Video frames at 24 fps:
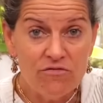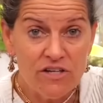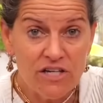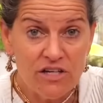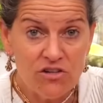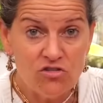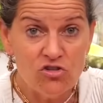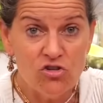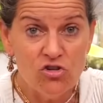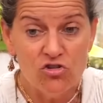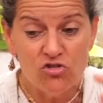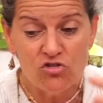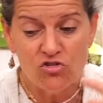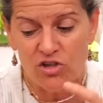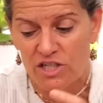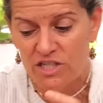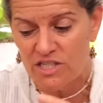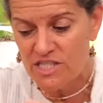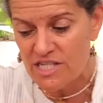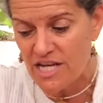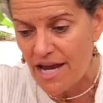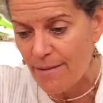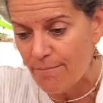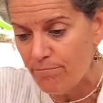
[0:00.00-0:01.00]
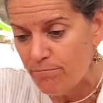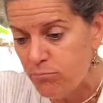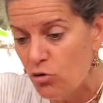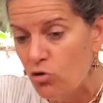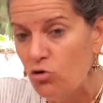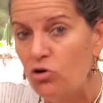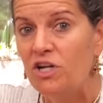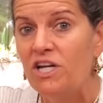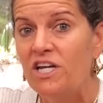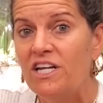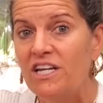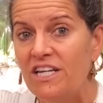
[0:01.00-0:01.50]
of these nutrients and
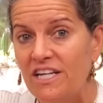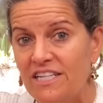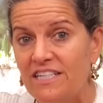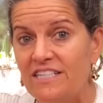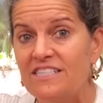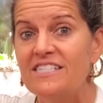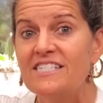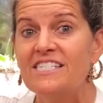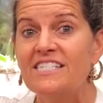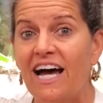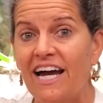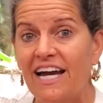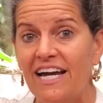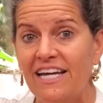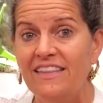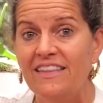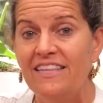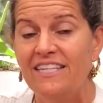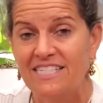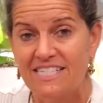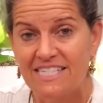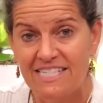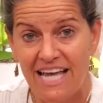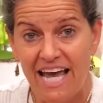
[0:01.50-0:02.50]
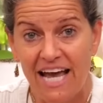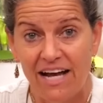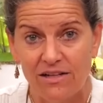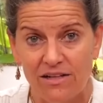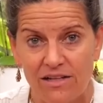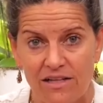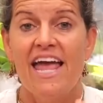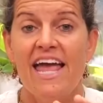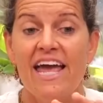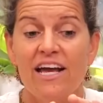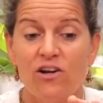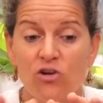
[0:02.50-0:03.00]
put it inside the
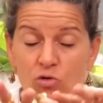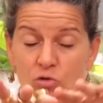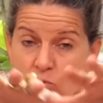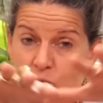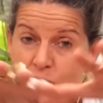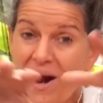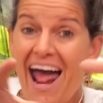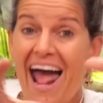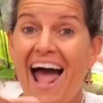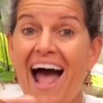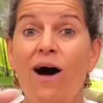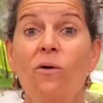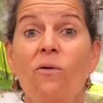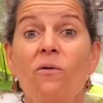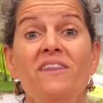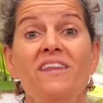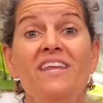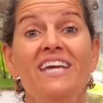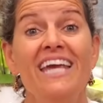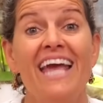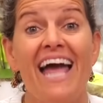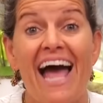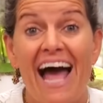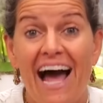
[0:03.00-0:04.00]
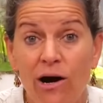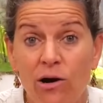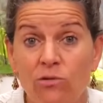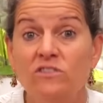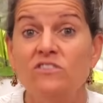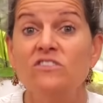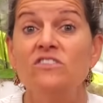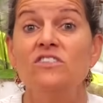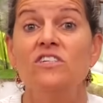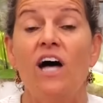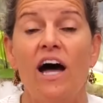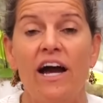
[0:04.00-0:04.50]
cell. And around the
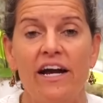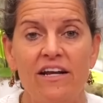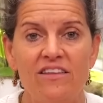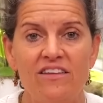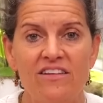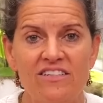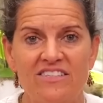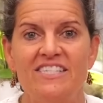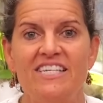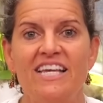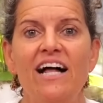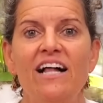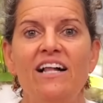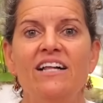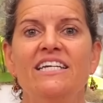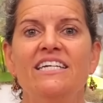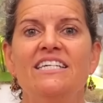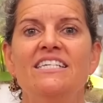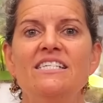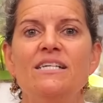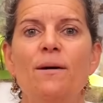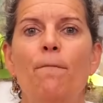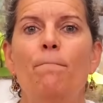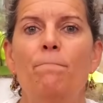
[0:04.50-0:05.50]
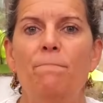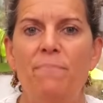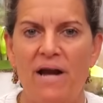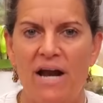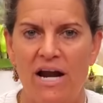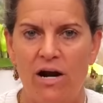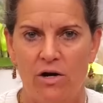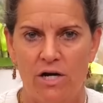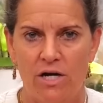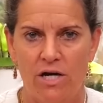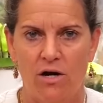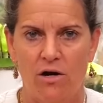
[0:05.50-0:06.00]
outside of the cell is a
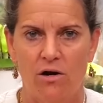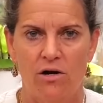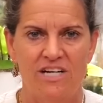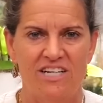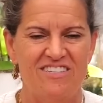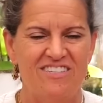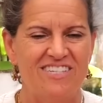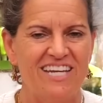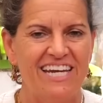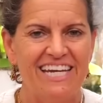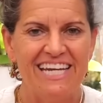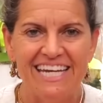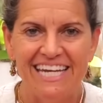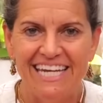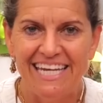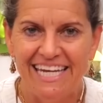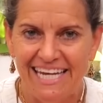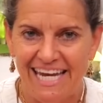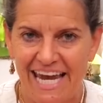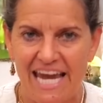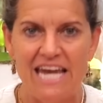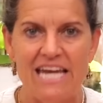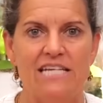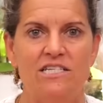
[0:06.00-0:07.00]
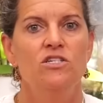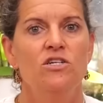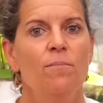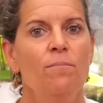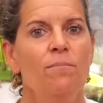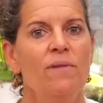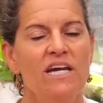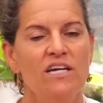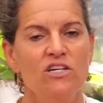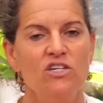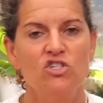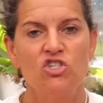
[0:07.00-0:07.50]
barrier. It's like a gate to
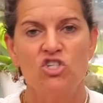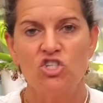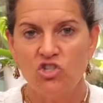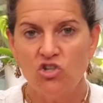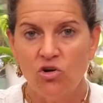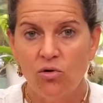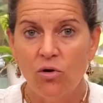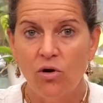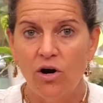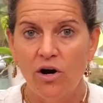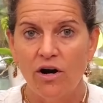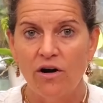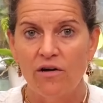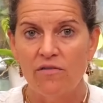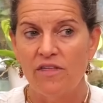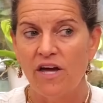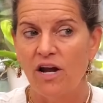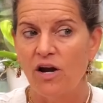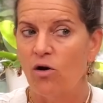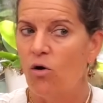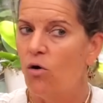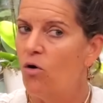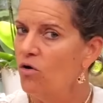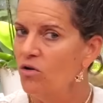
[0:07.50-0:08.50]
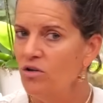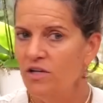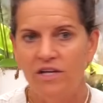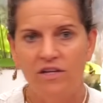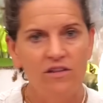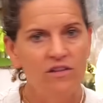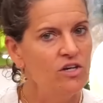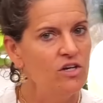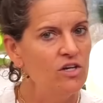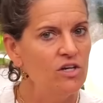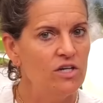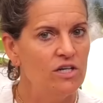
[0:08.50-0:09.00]
make sure that
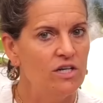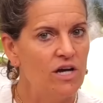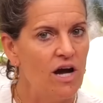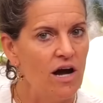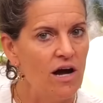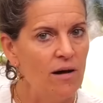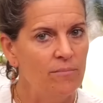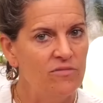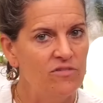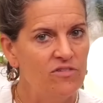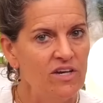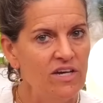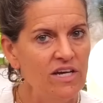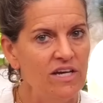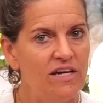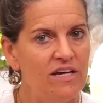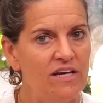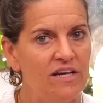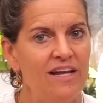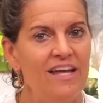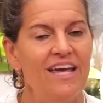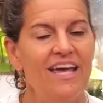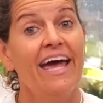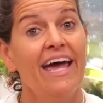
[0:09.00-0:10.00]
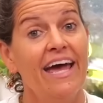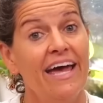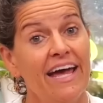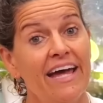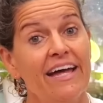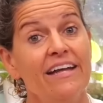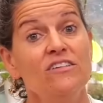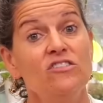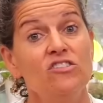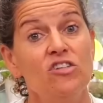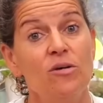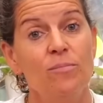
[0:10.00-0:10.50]
only the good comes in
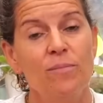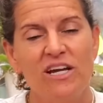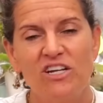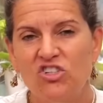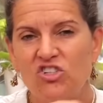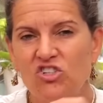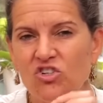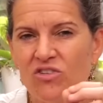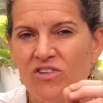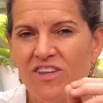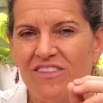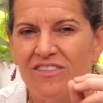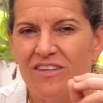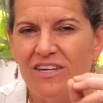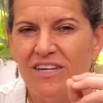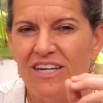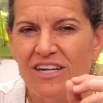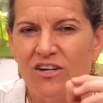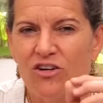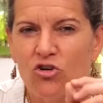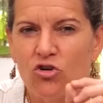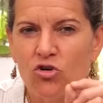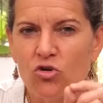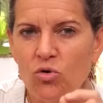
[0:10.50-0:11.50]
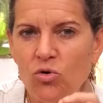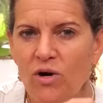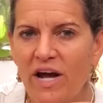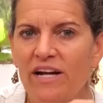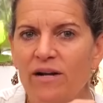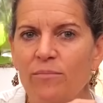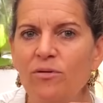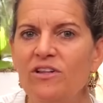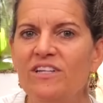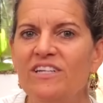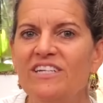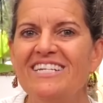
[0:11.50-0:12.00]
and to make sure that the
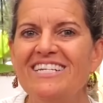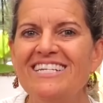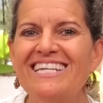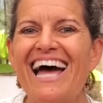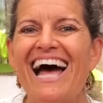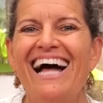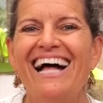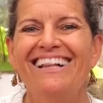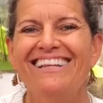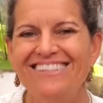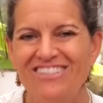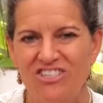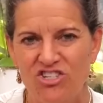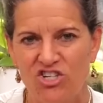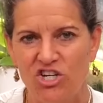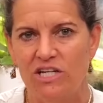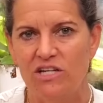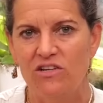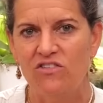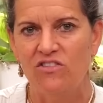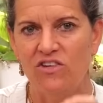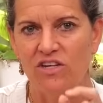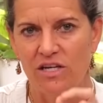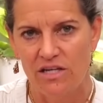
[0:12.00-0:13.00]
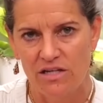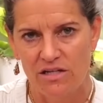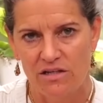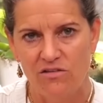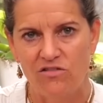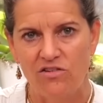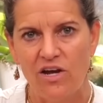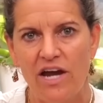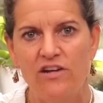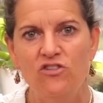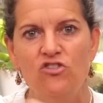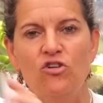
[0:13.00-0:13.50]
incredible intelligence
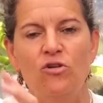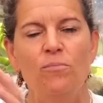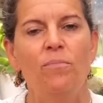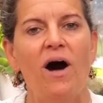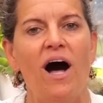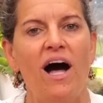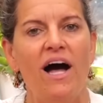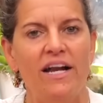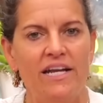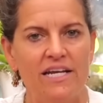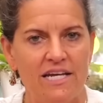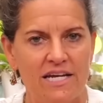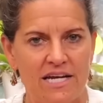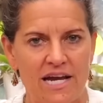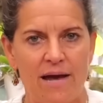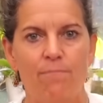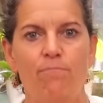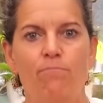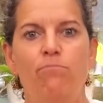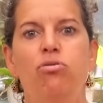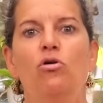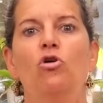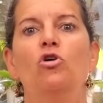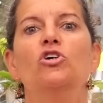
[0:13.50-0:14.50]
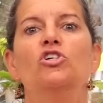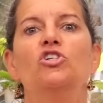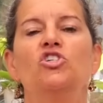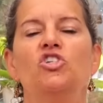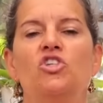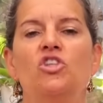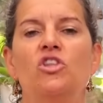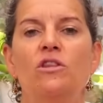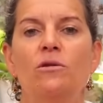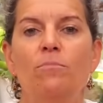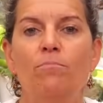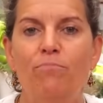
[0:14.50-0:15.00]
inside your body can
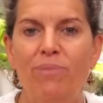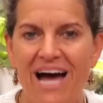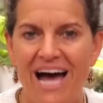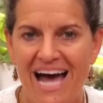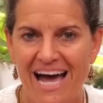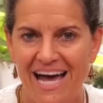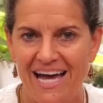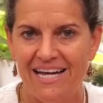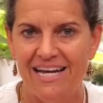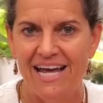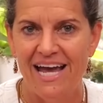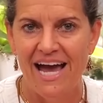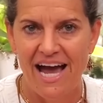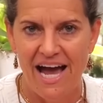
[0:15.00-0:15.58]
push the bad